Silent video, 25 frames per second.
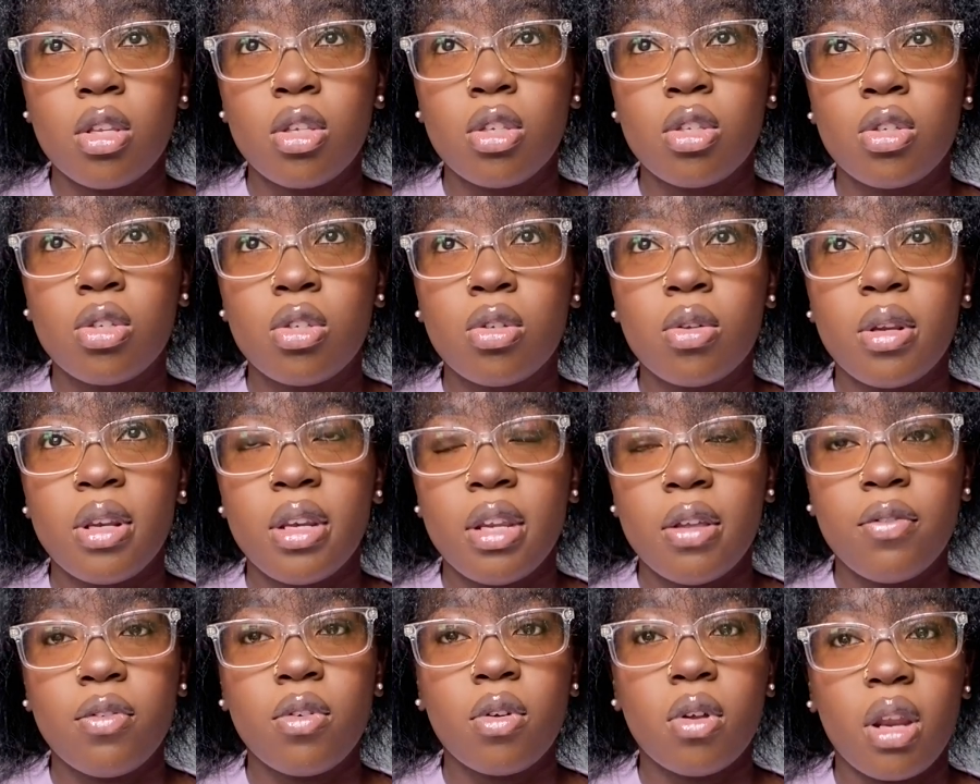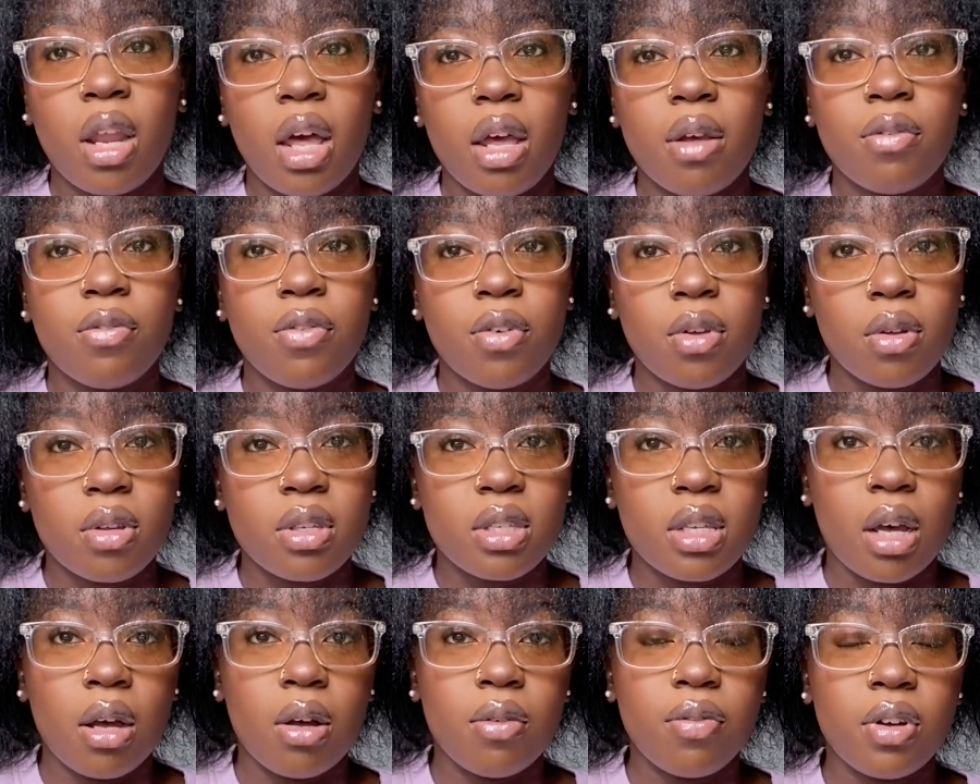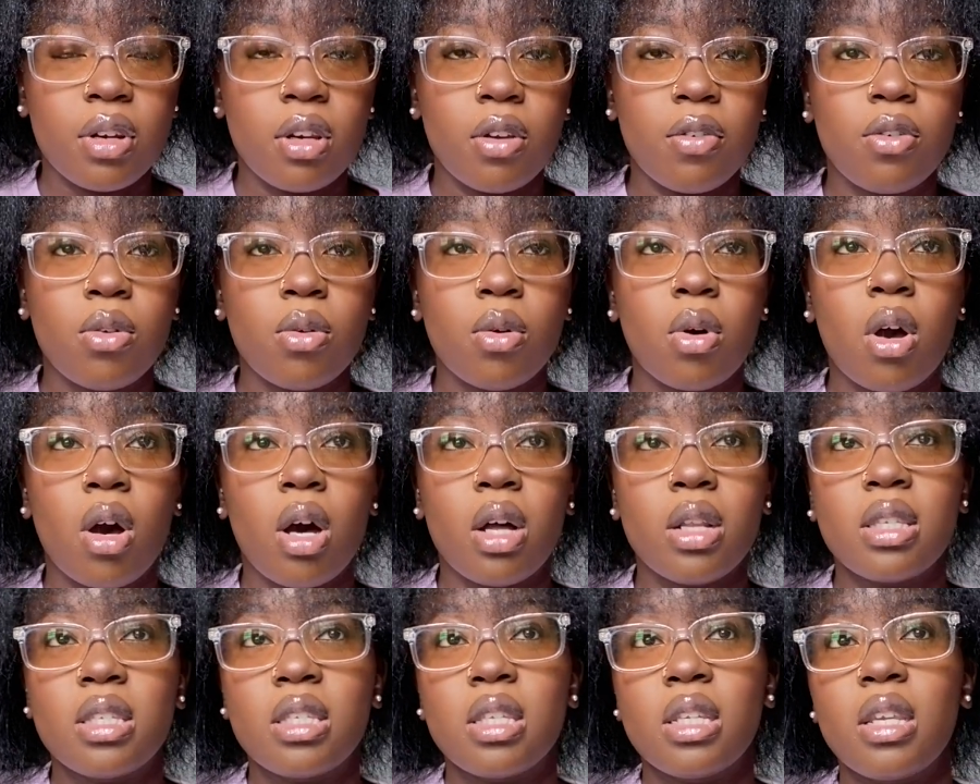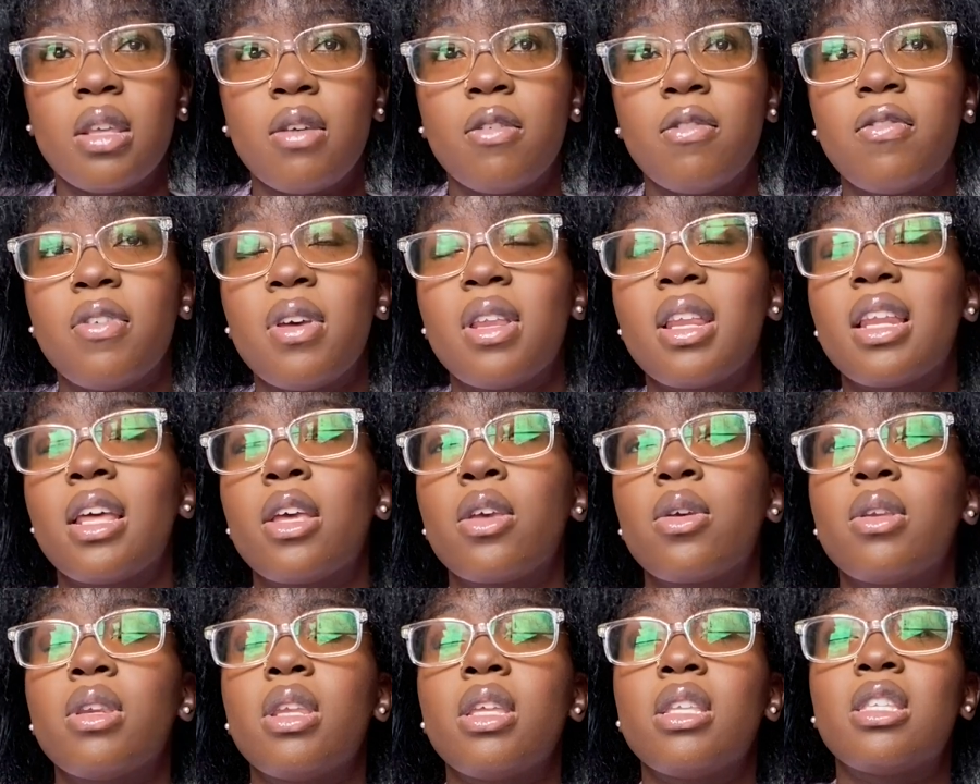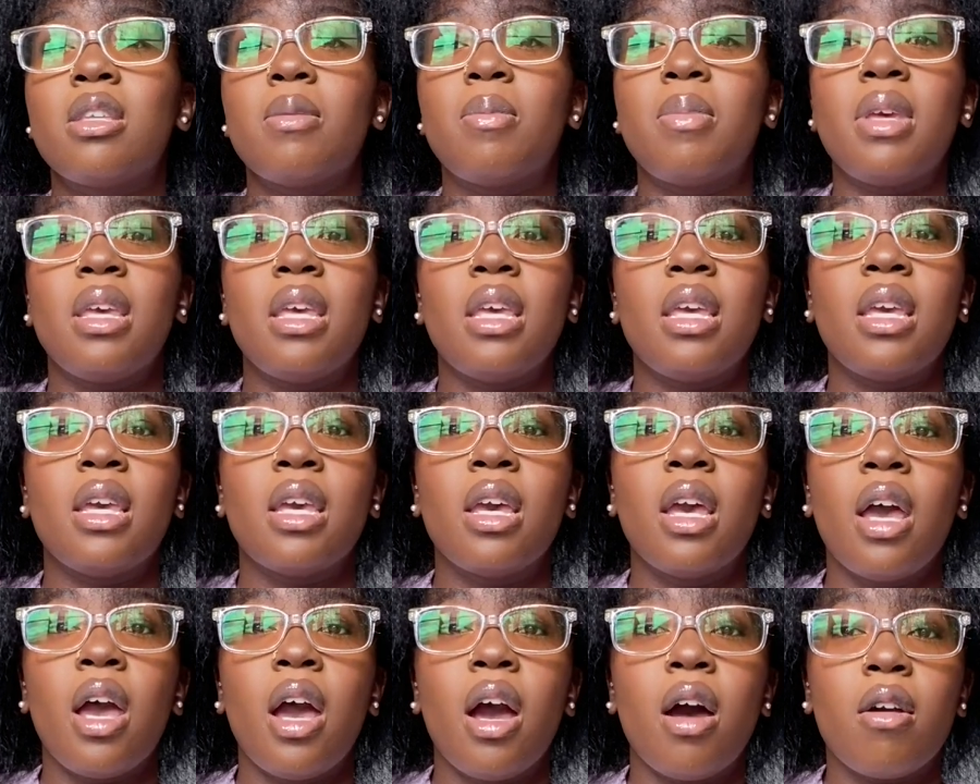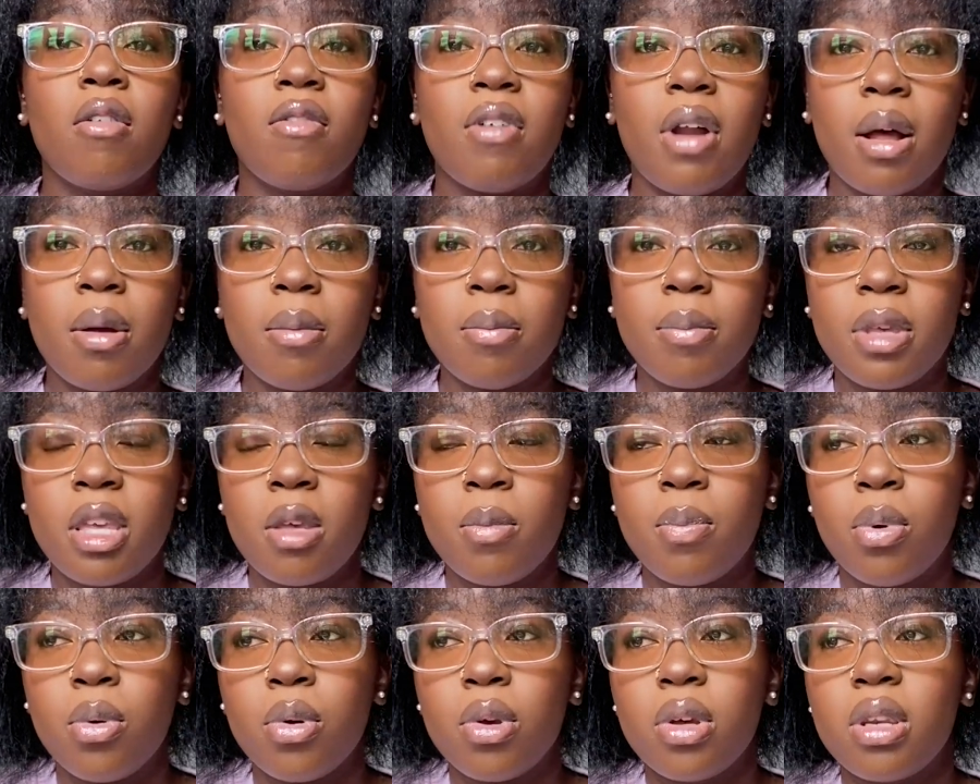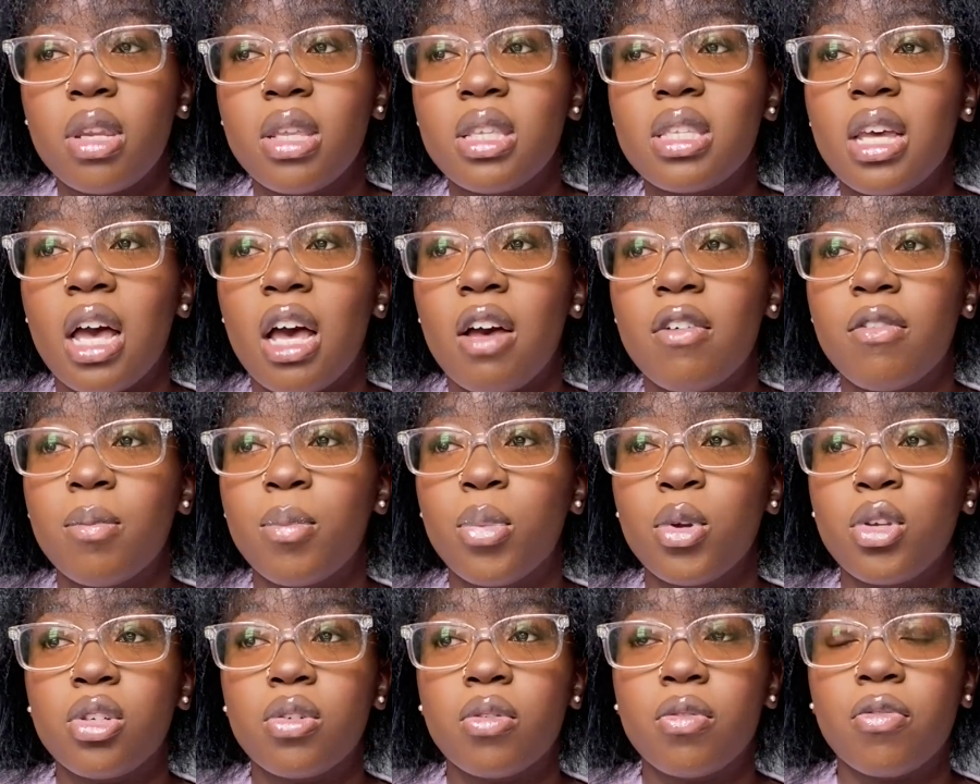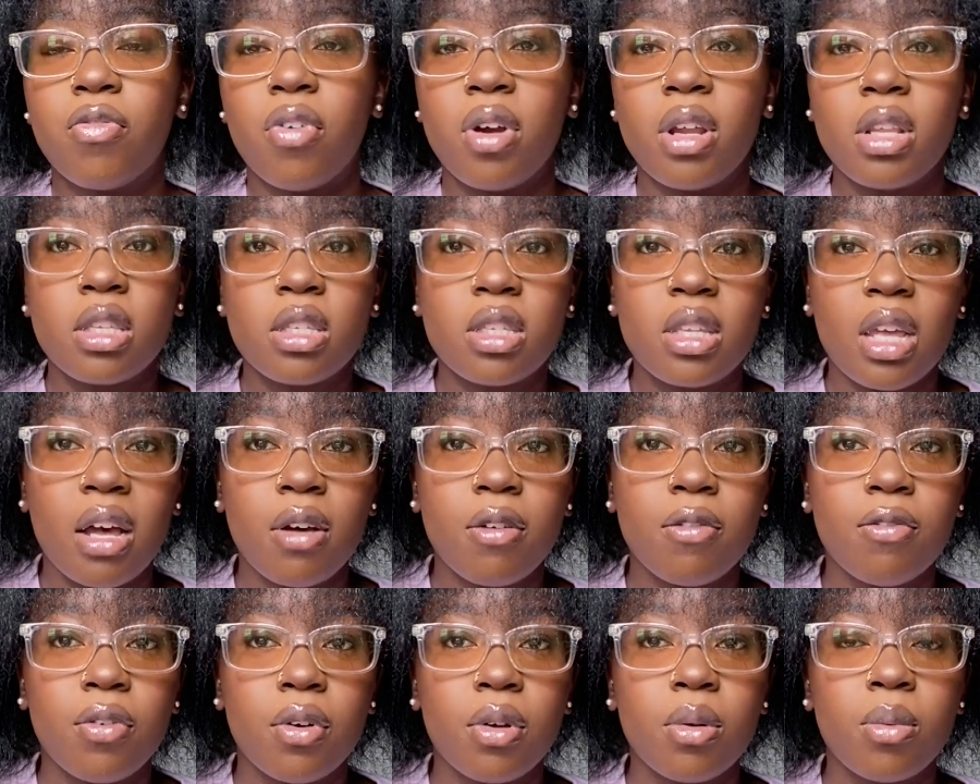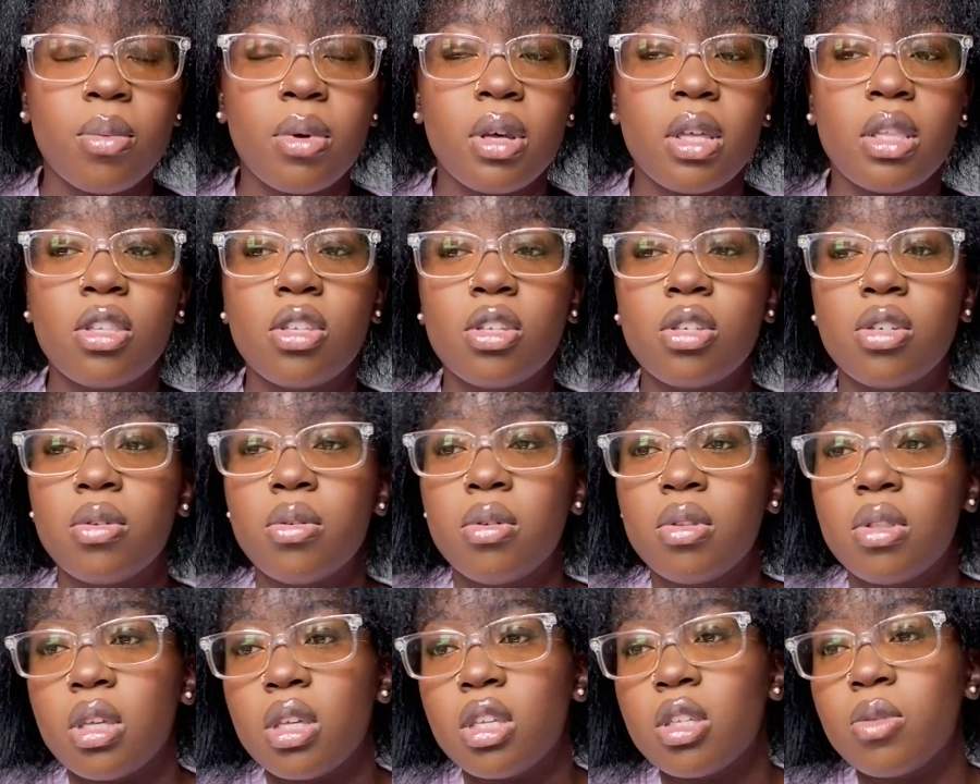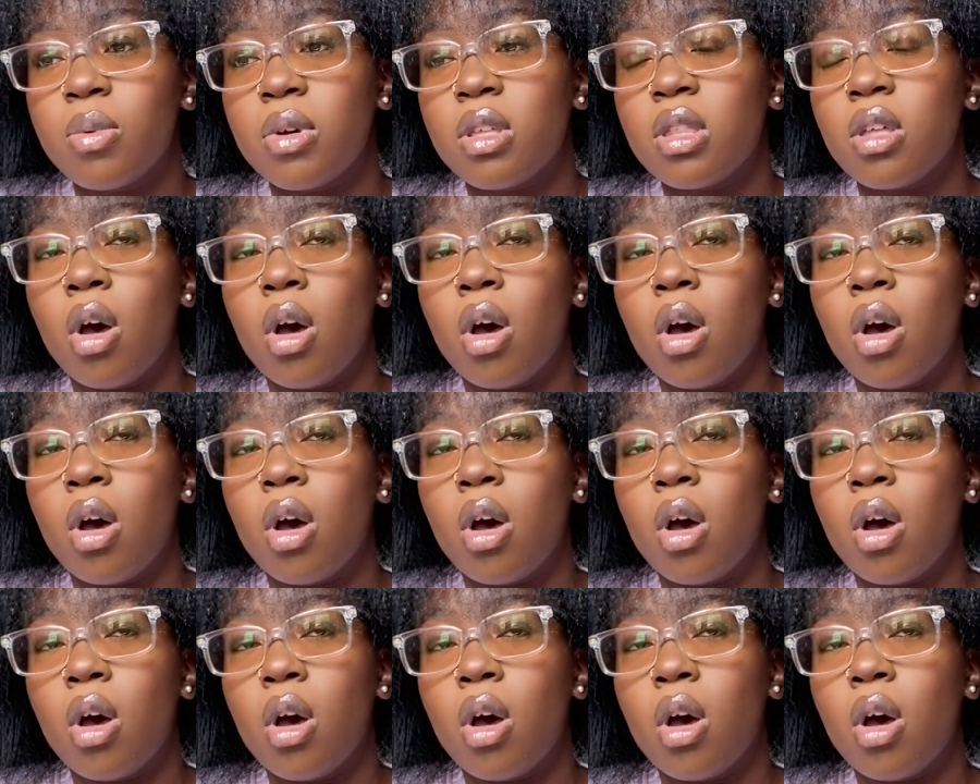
to live your life for yourself, and if you're constantly feeling like you need to be around people, you need to have a bunch of friends to have fun with, to do things with,